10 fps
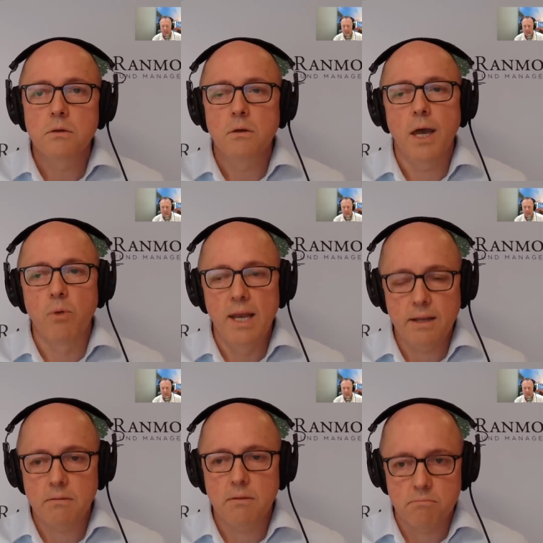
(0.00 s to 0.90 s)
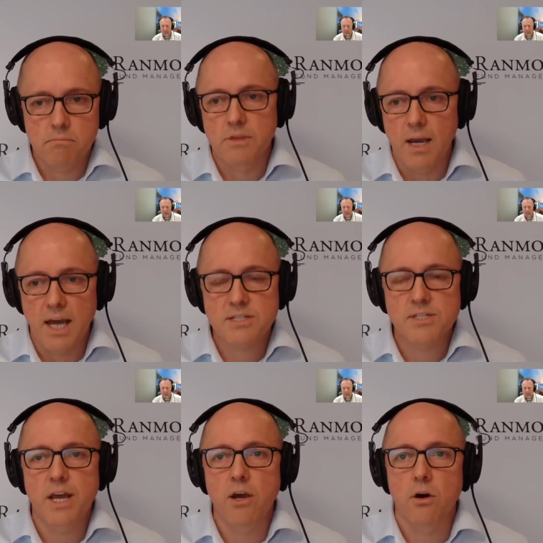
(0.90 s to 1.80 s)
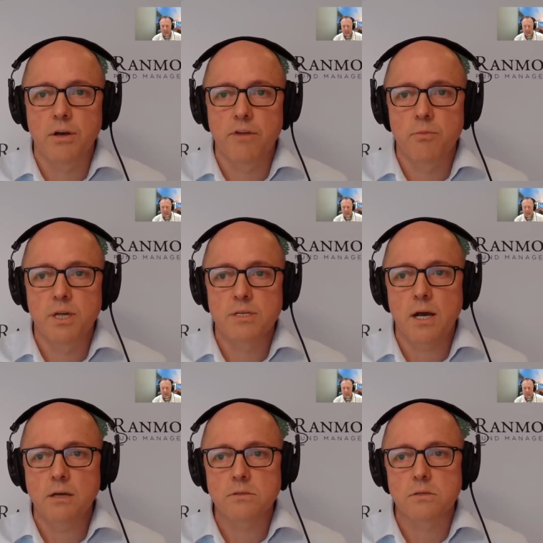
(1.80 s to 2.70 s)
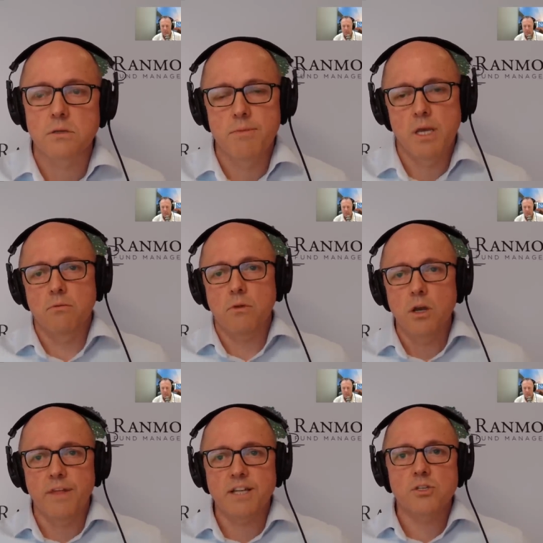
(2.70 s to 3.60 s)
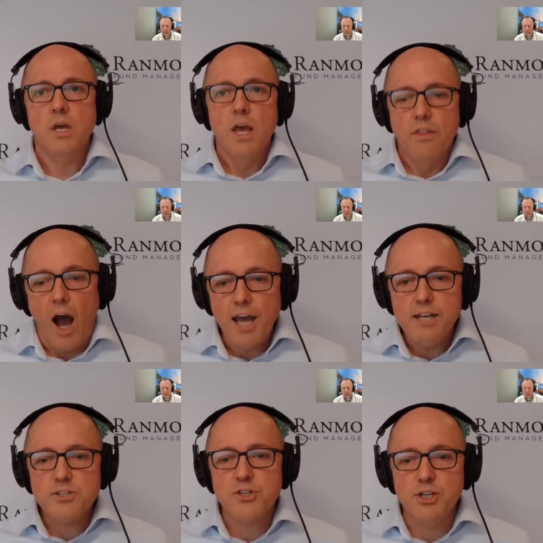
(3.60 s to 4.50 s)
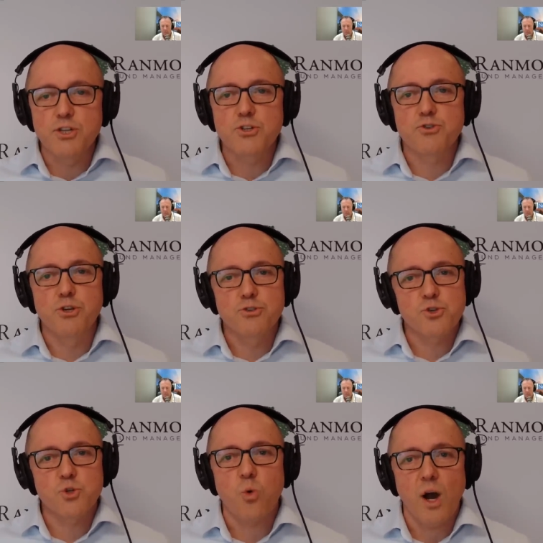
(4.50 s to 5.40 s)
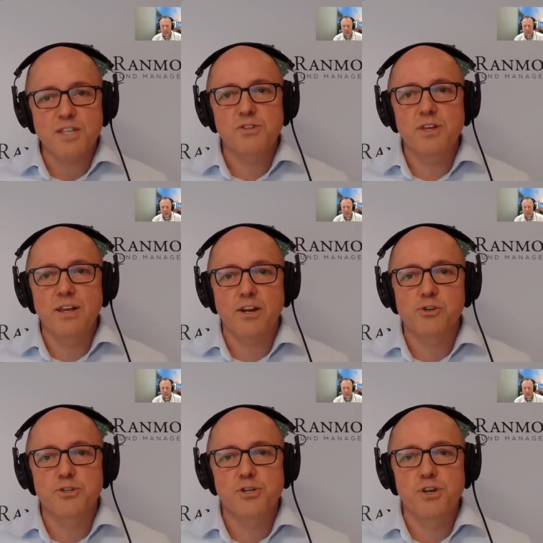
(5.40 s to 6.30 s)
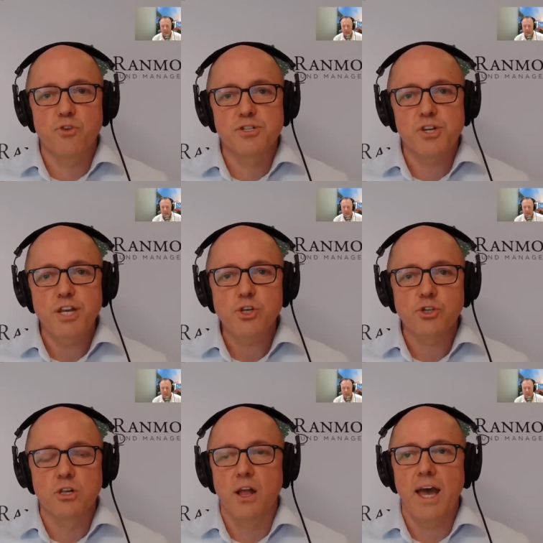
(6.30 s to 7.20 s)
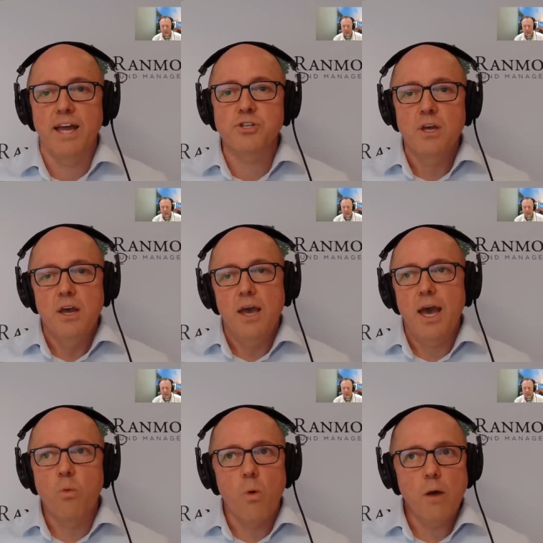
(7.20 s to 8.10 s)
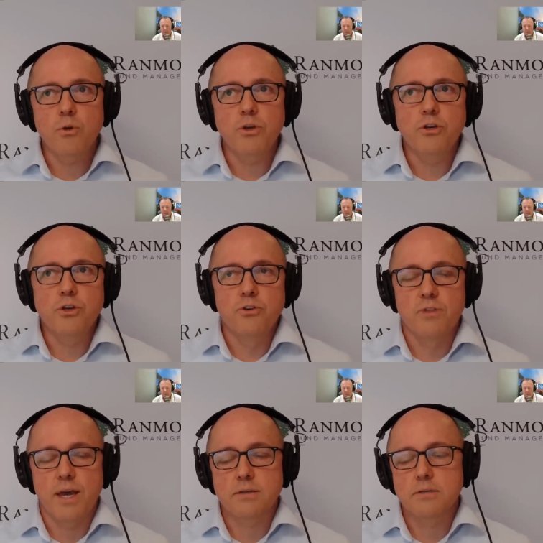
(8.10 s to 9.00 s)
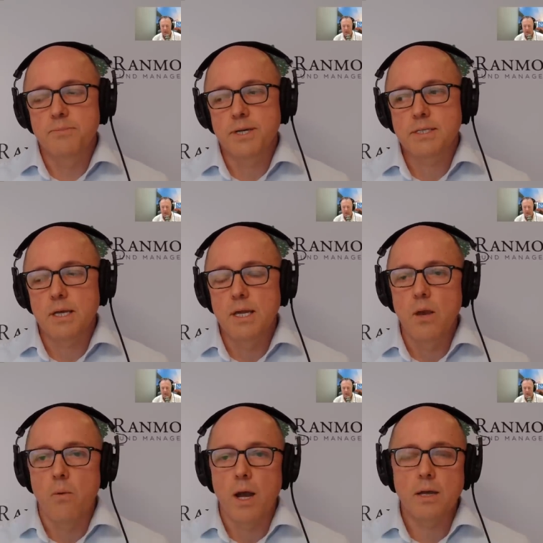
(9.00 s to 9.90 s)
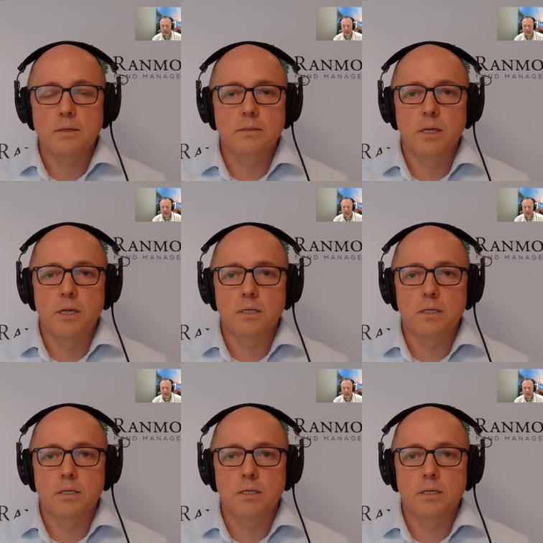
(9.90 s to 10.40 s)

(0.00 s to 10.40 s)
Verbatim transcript: and we let the lights stay on at everybody's houses. I mean, you know, that's iron and steel industry uses twice the electricity of residential, and and why wouldn't you do that? But anyway, you know,